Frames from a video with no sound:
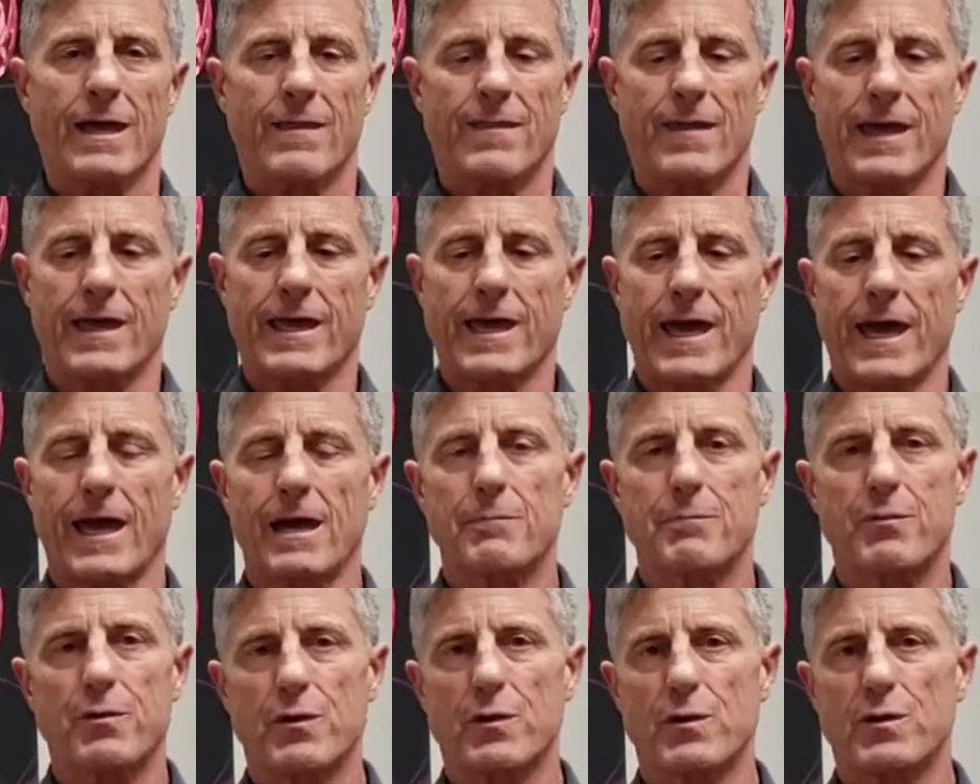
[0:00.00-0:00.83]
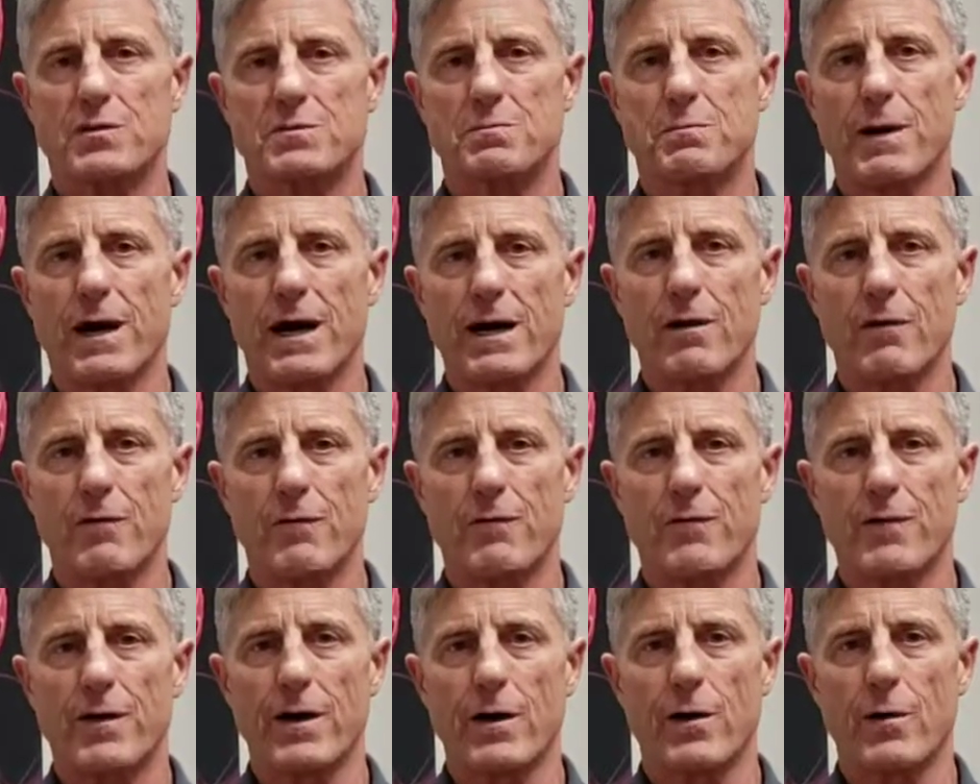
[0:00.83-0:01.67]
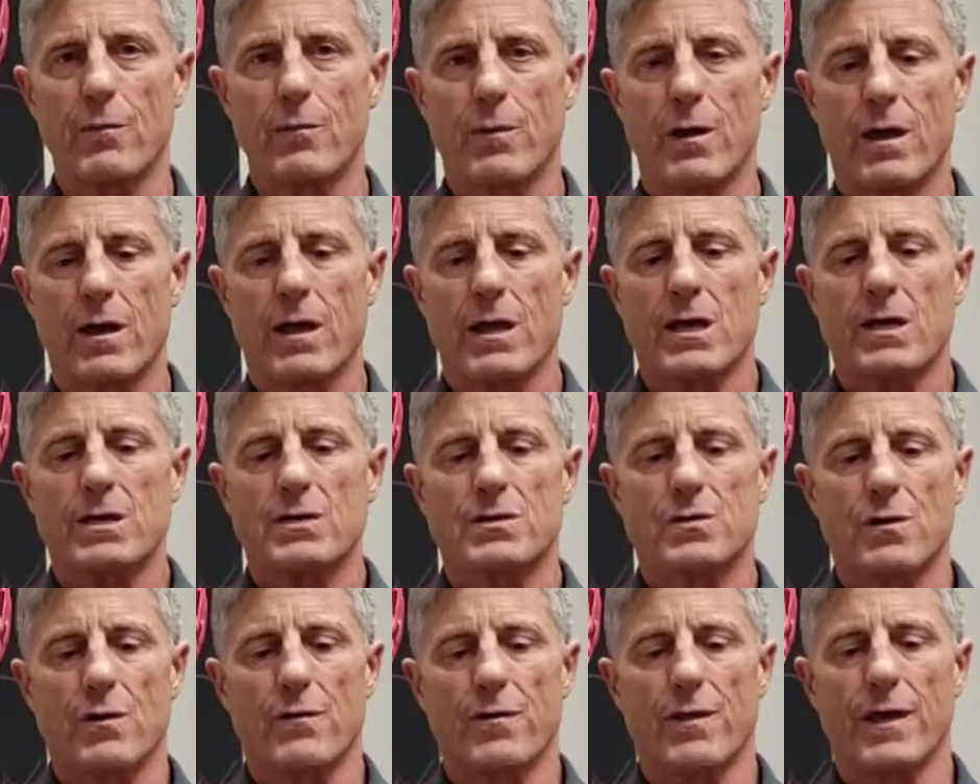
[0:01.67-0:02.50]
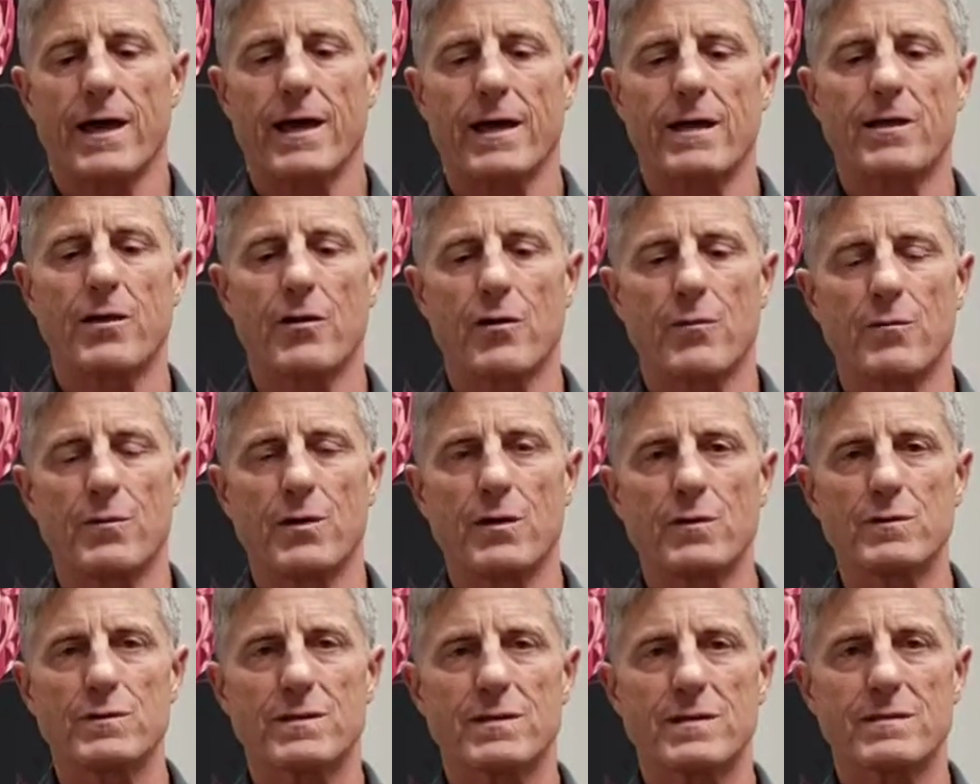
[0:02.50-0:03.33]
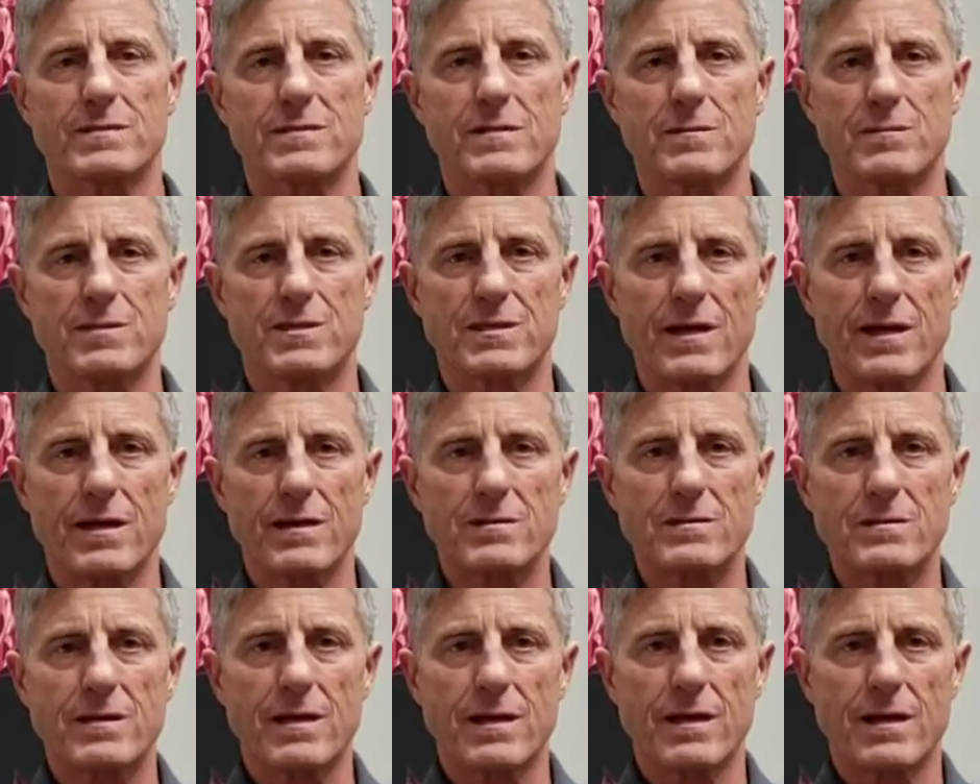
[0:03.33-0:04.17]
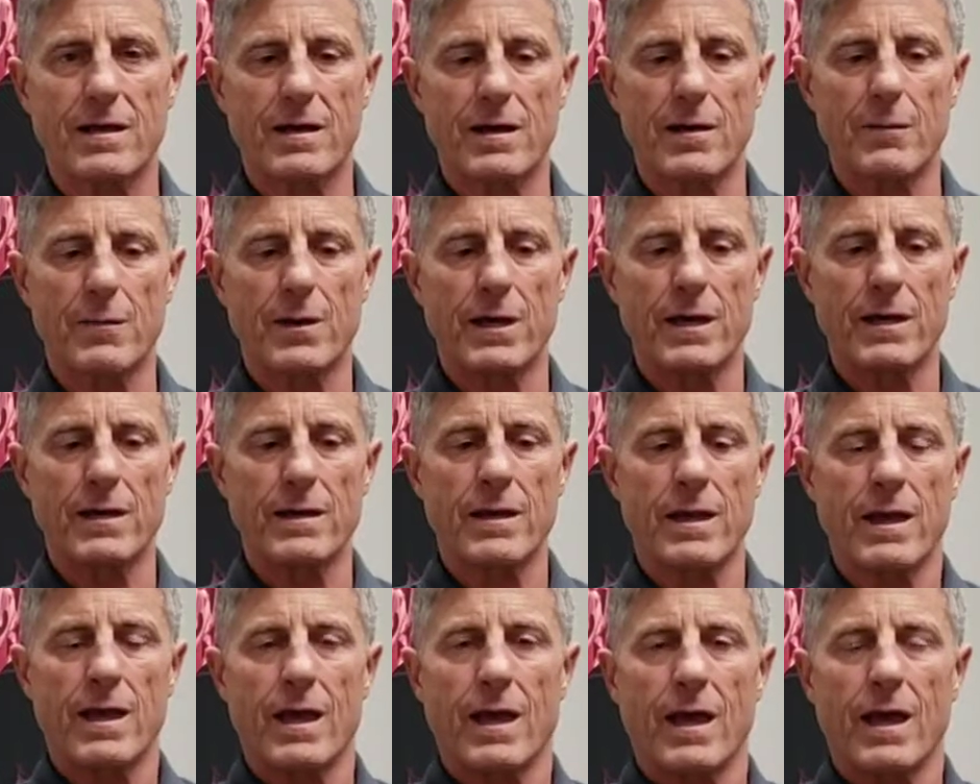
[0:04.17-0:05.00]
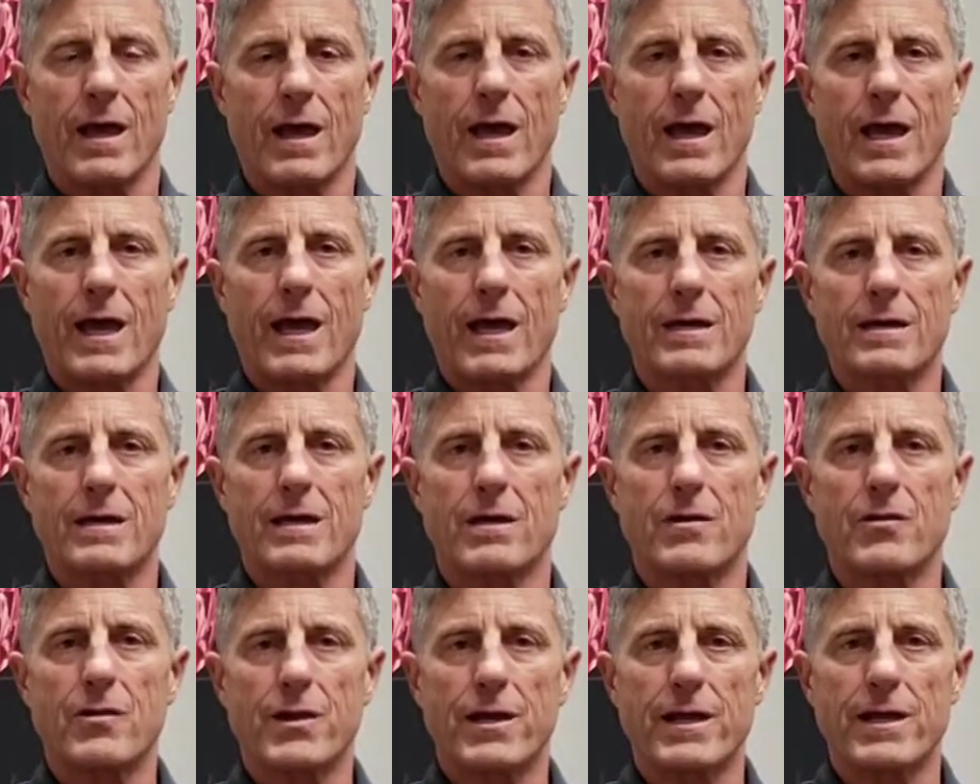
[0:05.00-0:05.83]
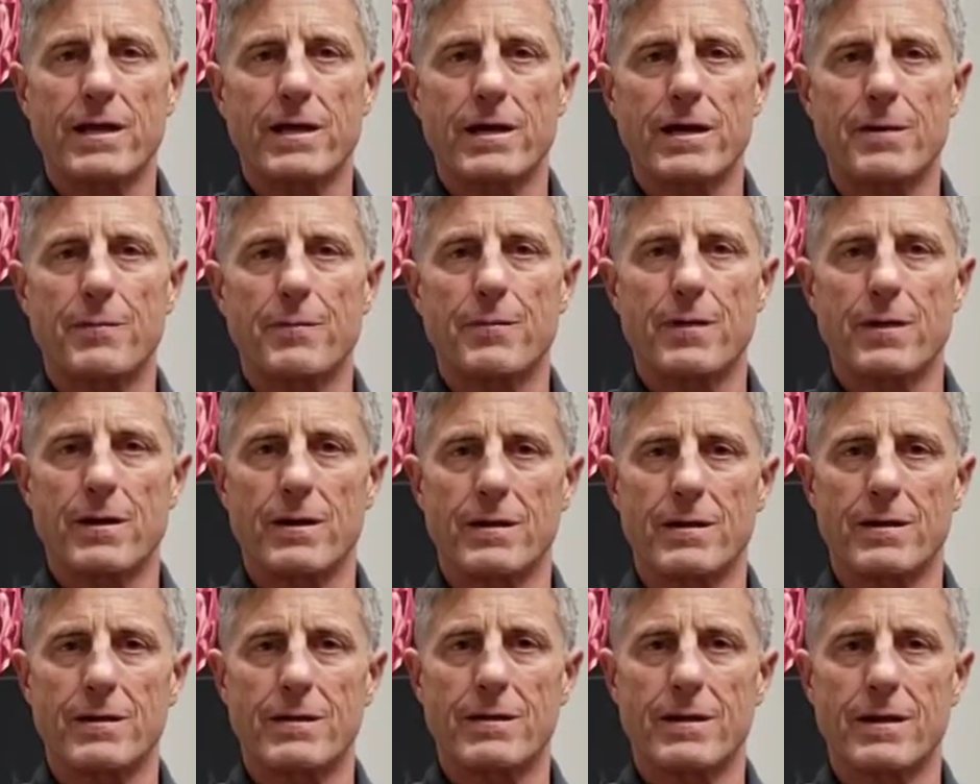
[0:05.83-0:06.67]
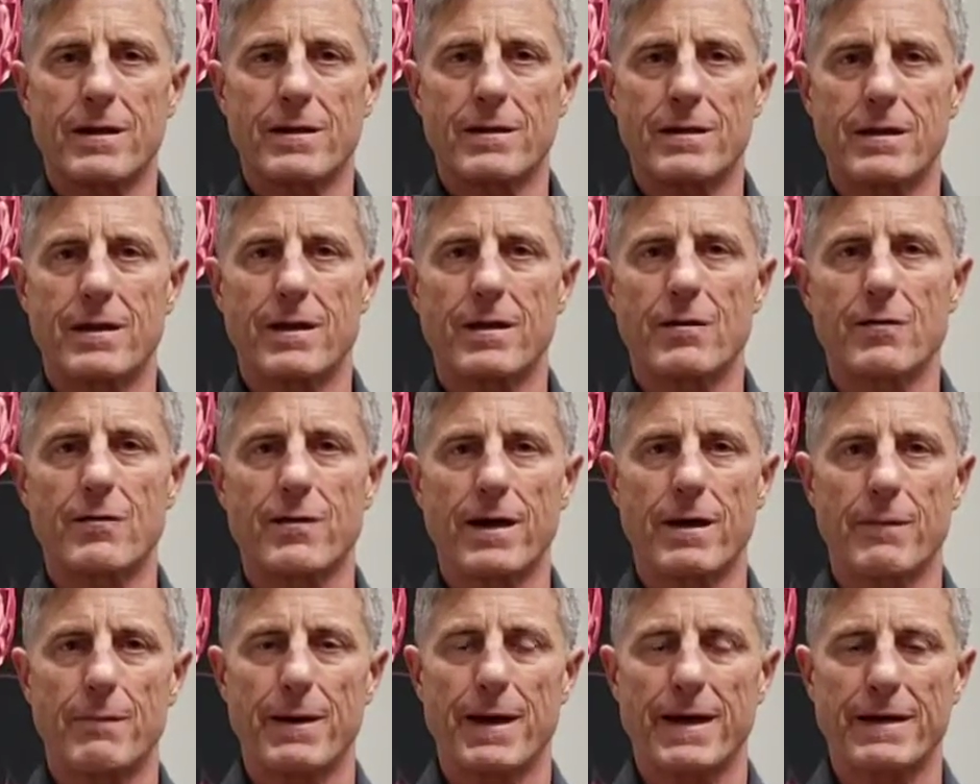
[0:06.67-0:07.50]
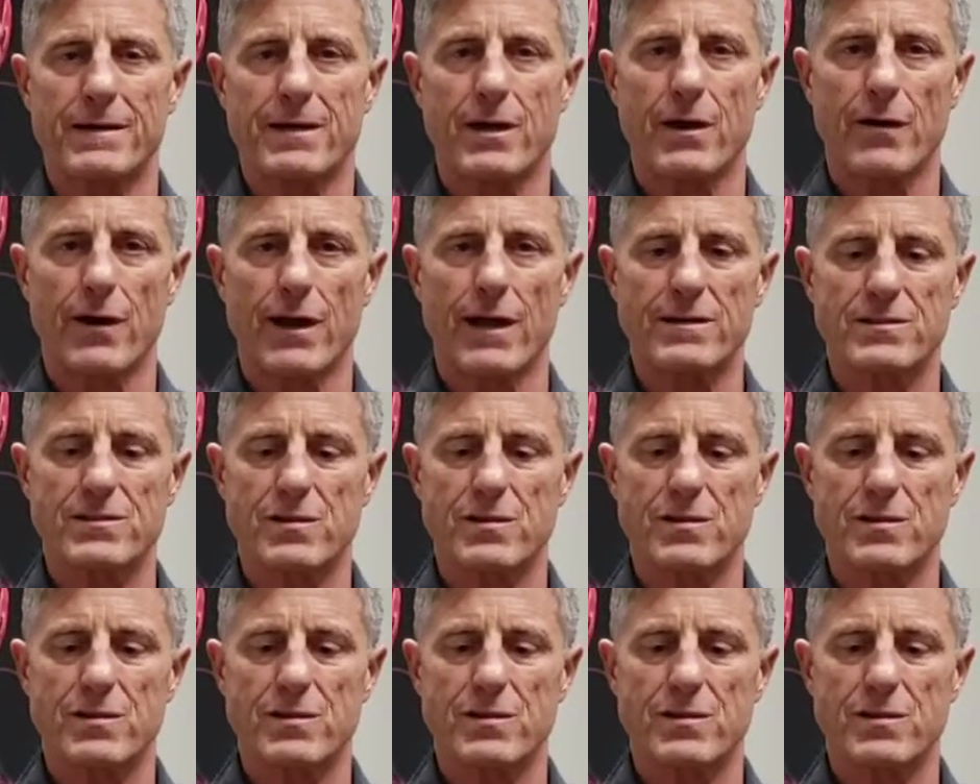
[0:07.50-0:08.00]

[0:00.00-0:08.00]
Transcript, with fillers: They can't produce biofilm so then your immune system cells can come in and clean up and, and kill that bacteria.